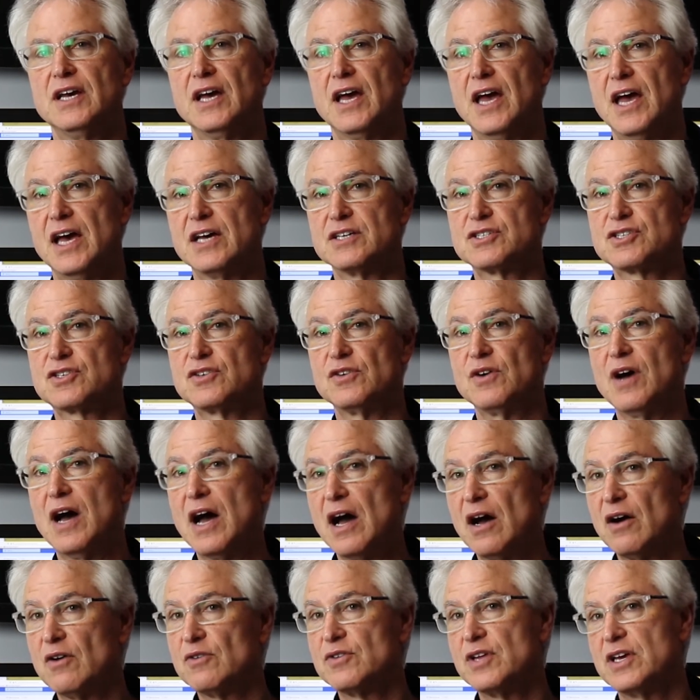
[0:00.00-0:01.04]
as to
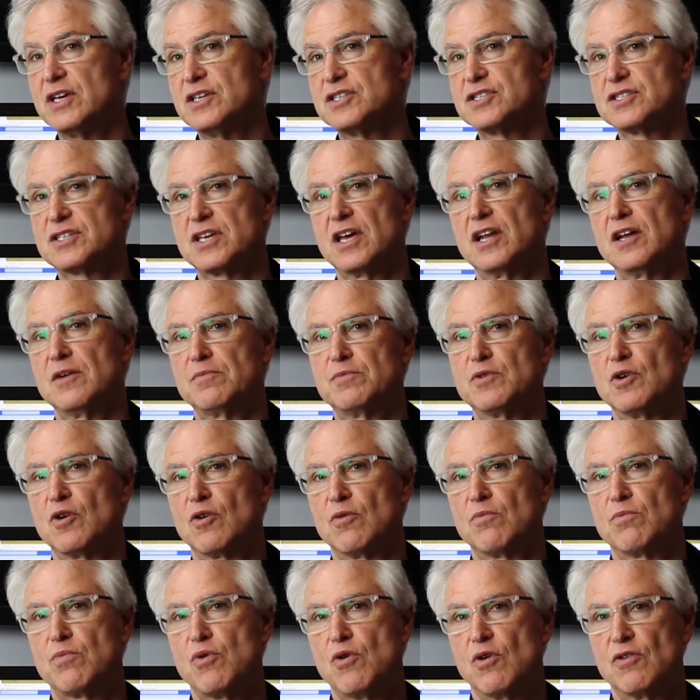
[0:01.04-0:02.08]
how they set up their
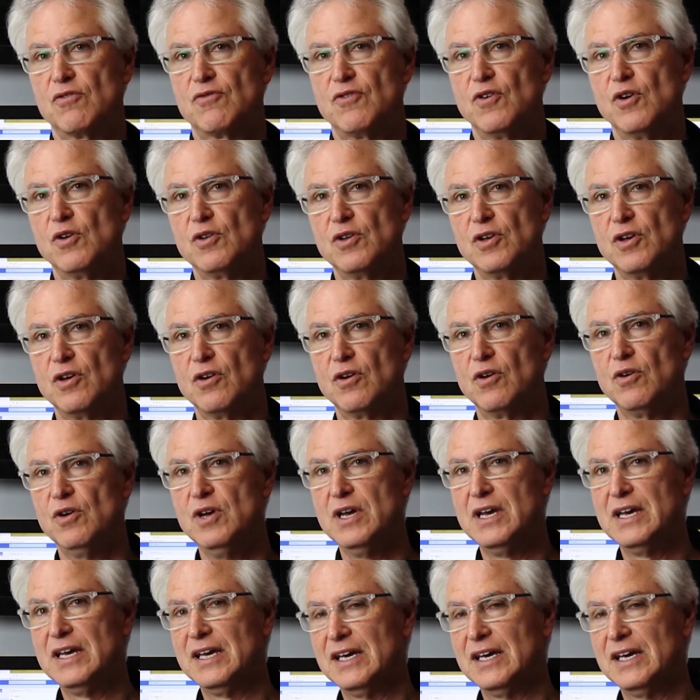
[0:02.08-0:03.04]
portfolio